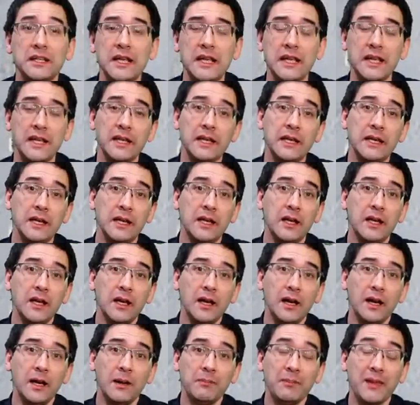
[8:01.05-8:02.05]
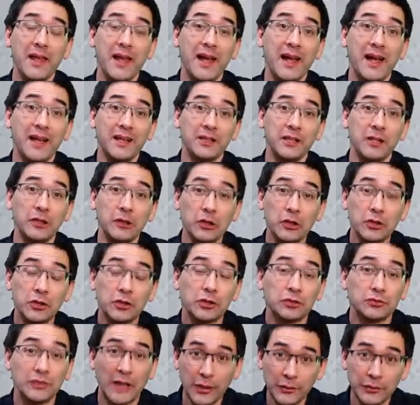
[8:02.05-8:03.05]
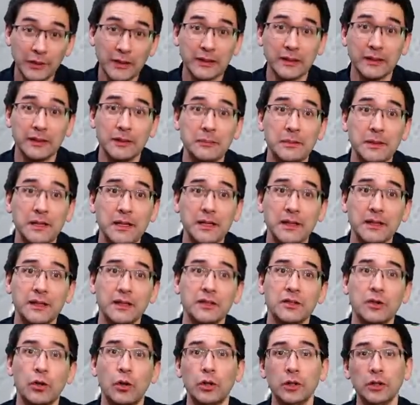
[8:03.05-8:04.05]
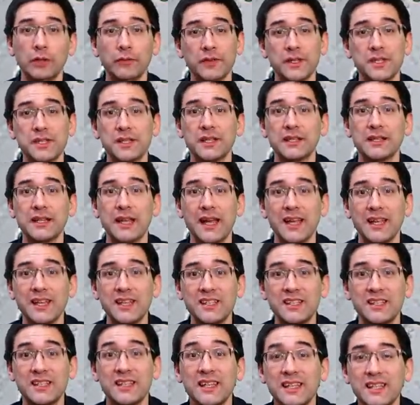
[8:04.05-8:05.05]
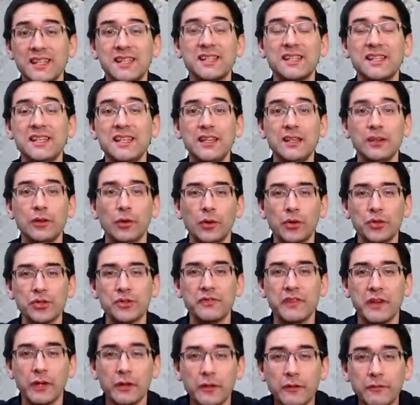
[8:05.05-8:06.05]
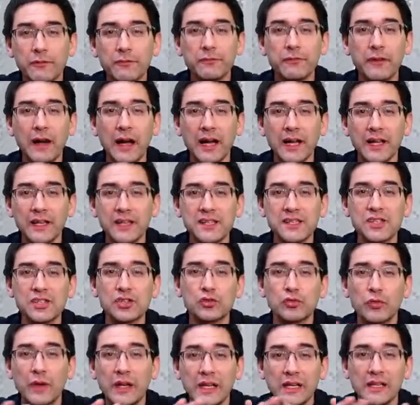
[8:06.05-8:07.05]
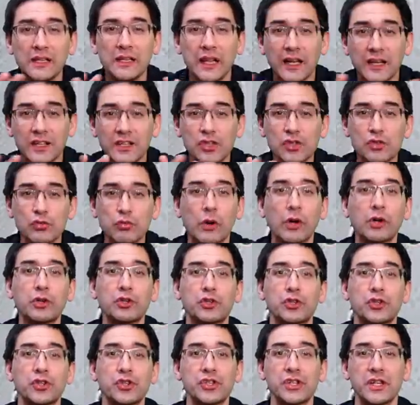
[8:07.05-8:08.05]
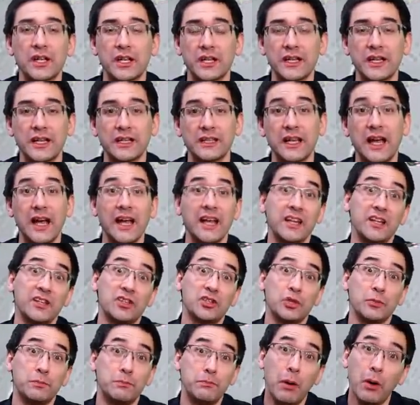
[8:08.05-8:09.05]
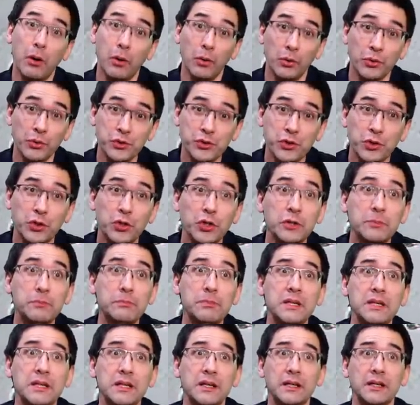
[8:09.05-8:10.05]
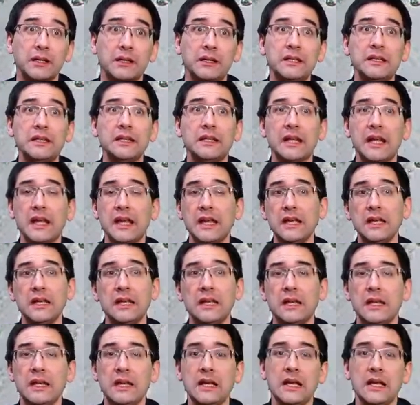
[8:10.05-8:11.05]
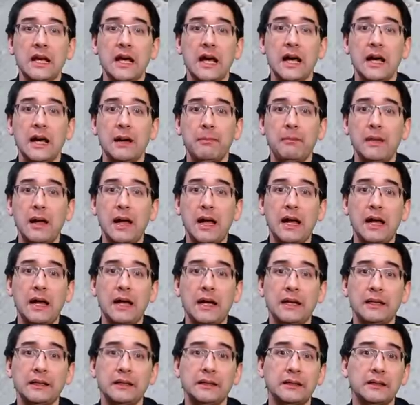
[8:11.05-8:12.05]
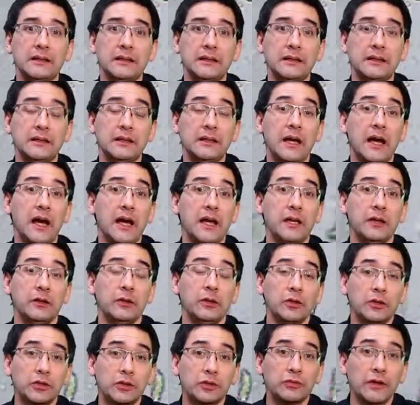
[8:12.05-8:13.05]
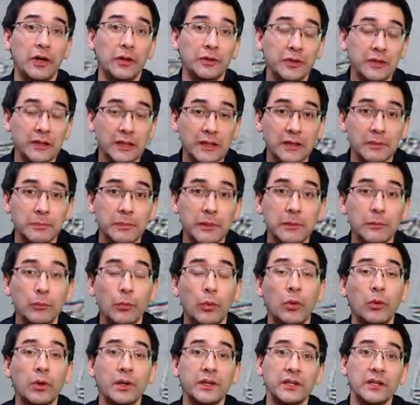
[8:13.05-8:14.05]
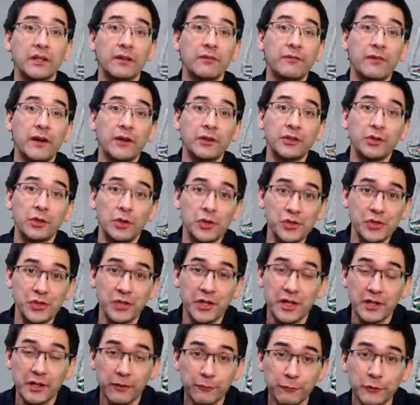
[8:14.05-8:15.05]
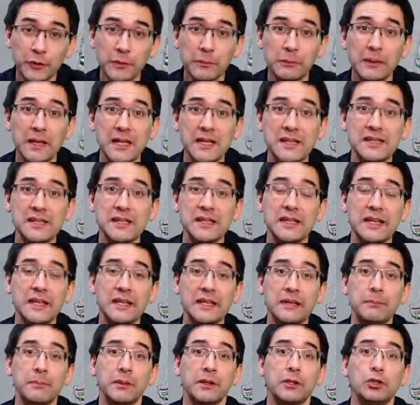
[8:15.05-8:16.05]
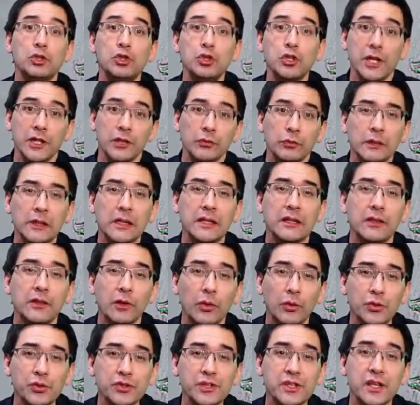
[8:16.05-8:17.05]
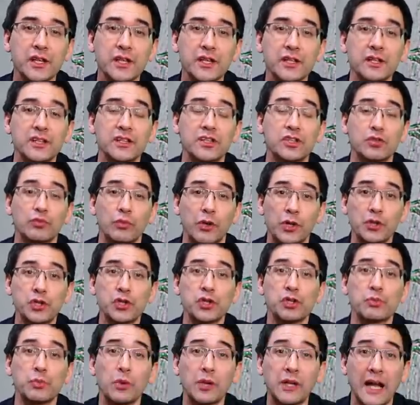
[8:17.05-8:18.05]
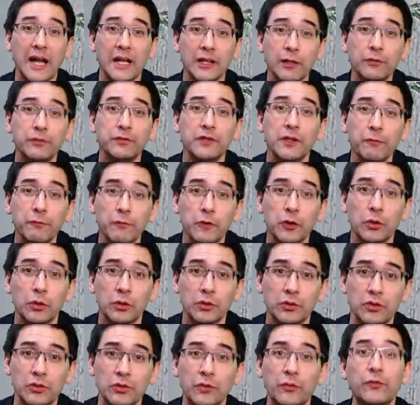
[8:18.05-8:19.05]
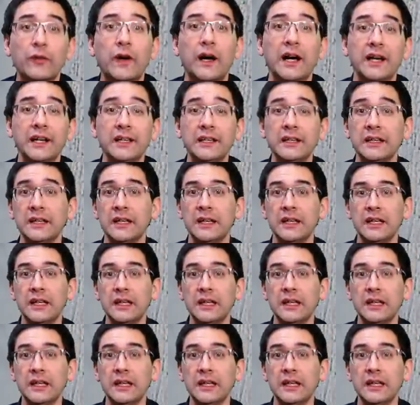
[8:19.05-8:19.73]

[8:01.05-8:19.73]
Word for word: N A. Um, and I looked around a little bit, and then all of a sudden I did see those very fine stringy-like structures uh, that I suppose could be uh, D N A. Um, and uh, I looked around a little bit more, and then I found it also in a different place again. But generally those uh, structures structures were kind of difficult to find